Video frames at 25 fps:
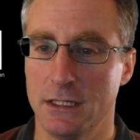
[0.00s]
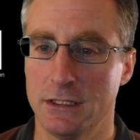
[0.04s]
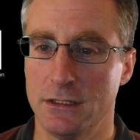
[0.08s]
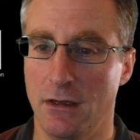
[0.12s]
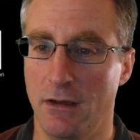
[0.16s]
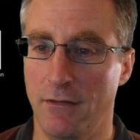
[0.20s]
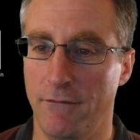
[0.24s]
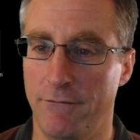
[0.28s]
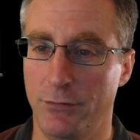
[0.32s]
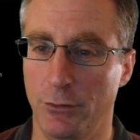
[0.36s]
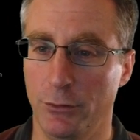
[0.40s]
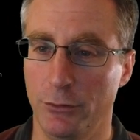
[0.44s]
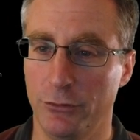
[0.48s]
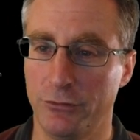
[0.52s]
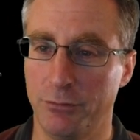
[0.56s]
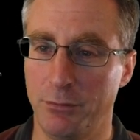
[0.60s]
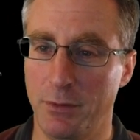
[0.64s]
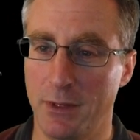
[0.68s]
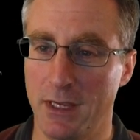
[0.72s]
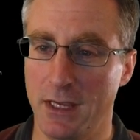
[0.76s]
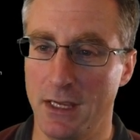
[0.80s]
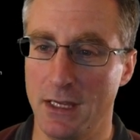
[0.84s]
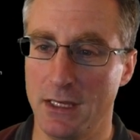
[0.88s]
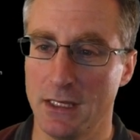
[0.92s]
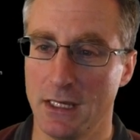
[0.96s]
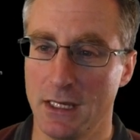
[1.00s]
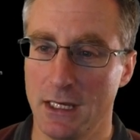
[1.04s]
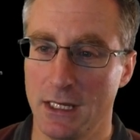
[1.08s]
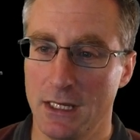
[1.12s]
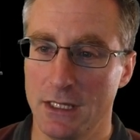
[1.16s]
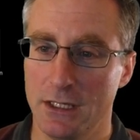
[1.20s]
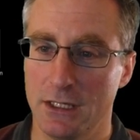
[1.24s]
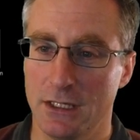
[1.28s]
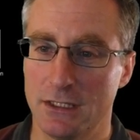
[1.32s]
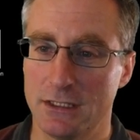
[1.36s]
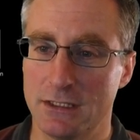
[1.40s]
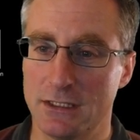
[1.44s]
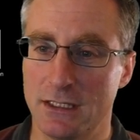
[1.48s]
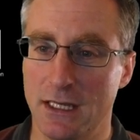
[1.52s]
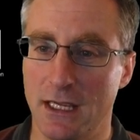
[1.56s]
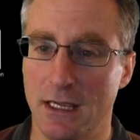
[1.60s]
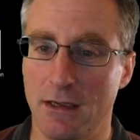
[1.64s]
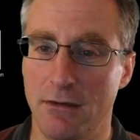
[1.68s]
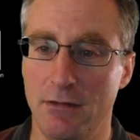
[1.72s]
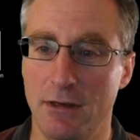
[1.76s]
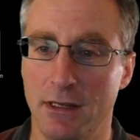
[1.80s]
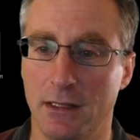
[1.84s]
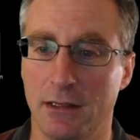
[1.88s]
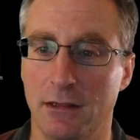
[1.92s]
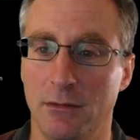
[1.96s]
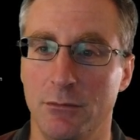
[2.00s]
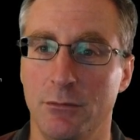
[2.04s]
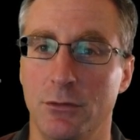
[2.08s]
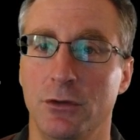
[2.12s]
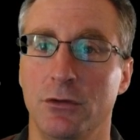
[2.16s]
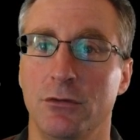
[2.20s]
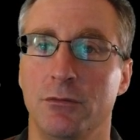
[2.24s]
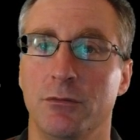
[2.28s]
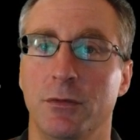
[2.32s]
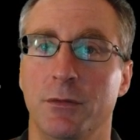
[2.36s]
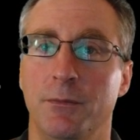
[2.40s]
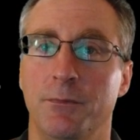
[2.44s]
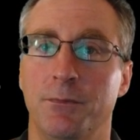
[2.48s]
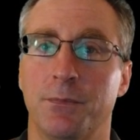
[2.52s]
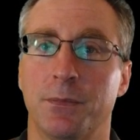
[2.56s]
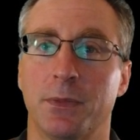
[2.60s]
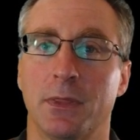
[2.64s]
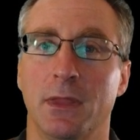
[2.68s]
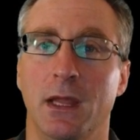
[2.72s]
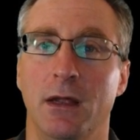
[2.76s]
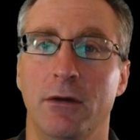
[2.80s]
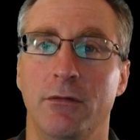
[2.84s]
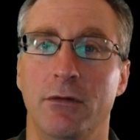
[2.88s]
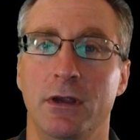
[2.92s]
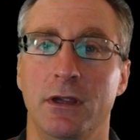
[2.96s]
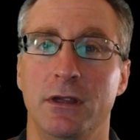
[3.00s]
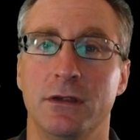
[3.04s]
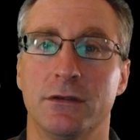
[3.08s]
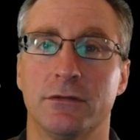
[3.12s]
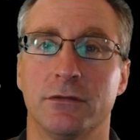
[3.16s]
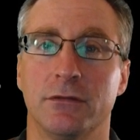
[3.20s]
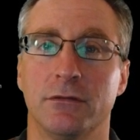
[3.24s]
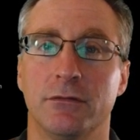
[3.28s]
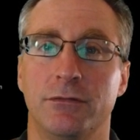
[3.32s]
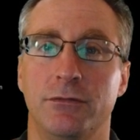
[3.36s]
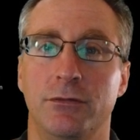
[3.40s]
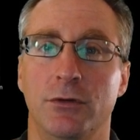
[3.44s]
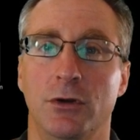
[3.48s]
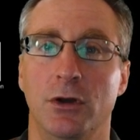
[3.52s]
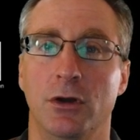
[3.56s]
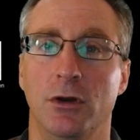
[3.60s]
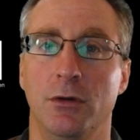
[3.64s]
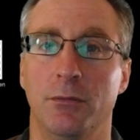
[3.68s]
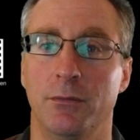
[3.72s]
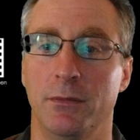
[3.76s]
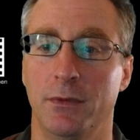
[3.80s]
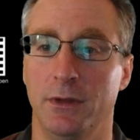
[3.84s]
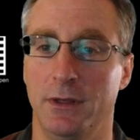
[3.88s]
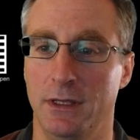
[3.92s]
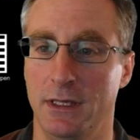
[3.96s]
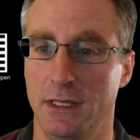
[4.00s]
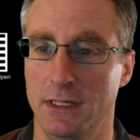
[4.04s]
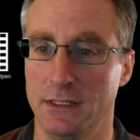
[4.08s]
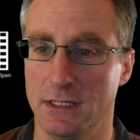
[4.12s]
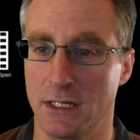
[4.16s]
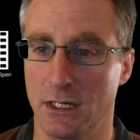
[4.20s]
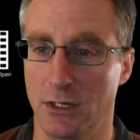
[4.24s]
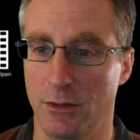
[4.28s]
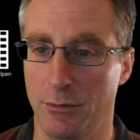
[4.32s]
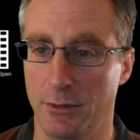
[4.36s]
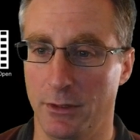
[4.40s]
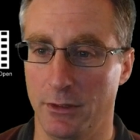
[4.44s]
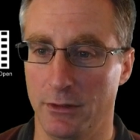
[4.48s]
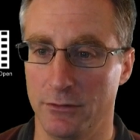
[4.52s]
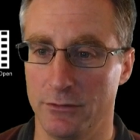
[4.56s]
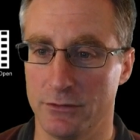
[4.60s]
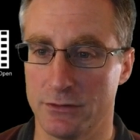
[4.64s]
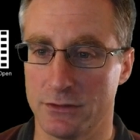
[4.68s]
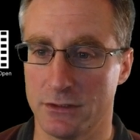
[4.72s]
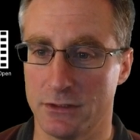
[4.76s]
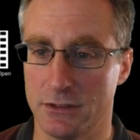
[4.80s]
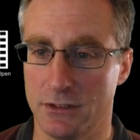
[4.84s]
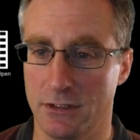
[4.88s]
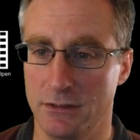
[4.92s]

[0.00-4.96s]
So at full speed, you can see how little movement there is from his elbows.